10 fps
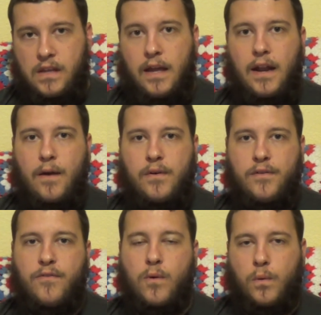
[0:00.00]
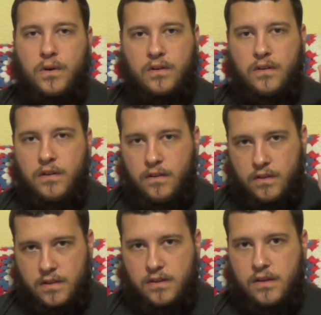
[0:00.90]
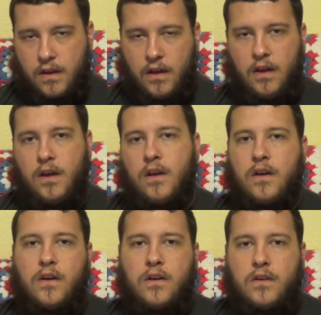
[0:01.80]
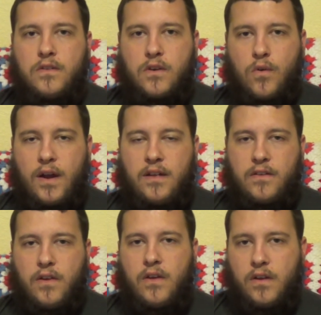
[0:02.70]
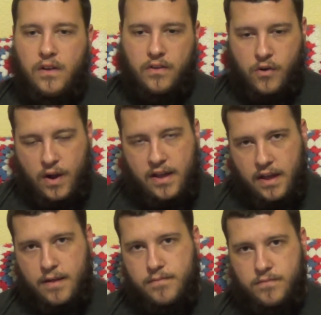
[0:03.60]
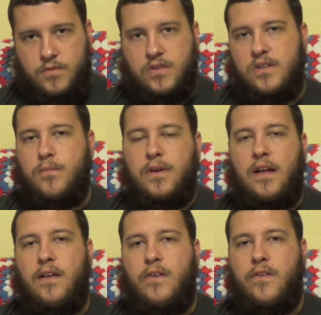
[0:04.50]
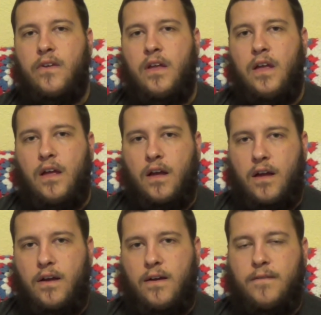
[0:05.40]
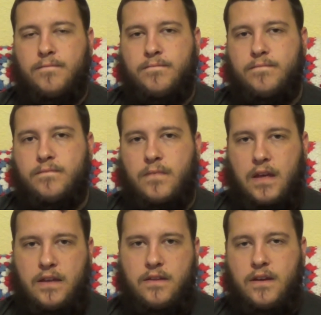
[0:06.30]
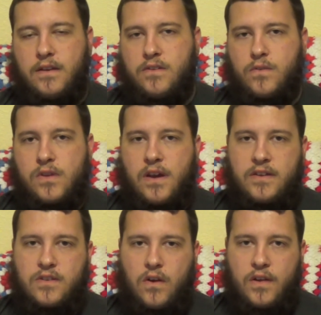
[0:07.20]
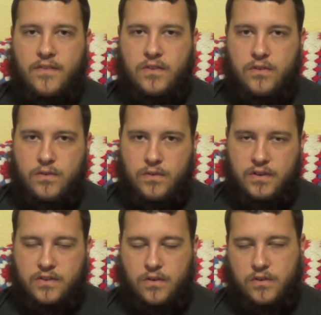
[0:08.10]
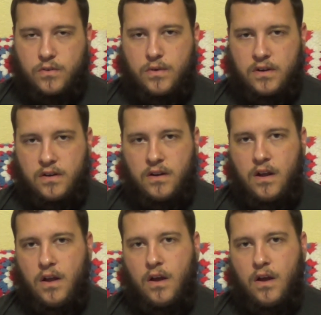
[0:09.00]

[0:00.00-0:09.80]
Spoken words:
and I want to forward the great game to someone else. So you guys, all you have to do is go to Twitter